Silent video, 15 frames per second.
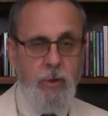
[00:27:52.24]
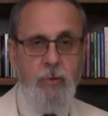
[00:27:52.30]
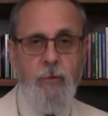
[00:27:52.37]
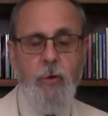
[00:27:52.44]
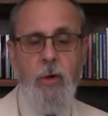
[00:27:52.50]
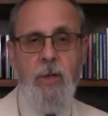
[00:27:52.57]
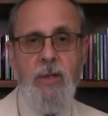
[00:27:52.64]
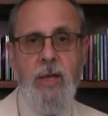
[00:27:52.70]
As
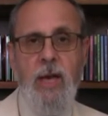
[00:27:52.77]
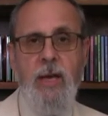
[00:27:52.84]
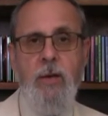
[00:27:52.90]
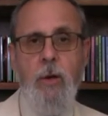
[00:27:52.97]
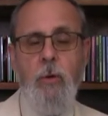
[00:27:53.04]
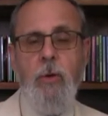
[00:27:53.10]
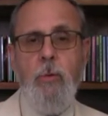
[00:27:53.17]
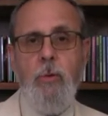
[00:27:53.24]
far as I
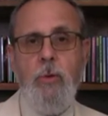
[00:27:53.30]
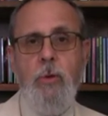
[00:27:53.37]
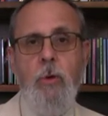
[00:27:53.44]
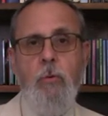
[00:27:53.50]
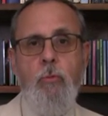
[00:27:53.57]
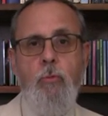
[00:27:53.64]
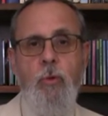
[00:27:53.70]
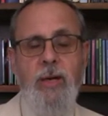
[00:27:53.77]
know, there was
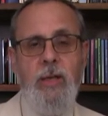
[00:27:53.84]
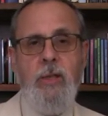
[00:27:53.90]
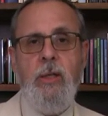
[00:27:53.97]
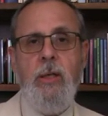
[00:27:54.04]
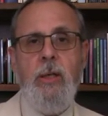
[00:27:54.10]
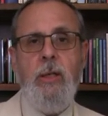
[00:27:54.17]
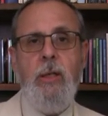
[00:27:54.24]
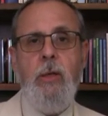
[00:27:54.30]
no
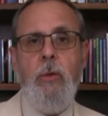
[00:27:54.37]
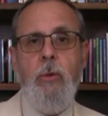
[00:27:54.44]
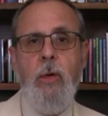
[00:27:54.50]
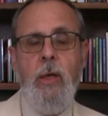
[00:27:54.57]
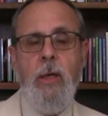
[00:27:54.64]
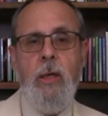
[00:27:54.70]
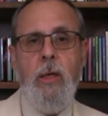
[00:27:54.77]
reason to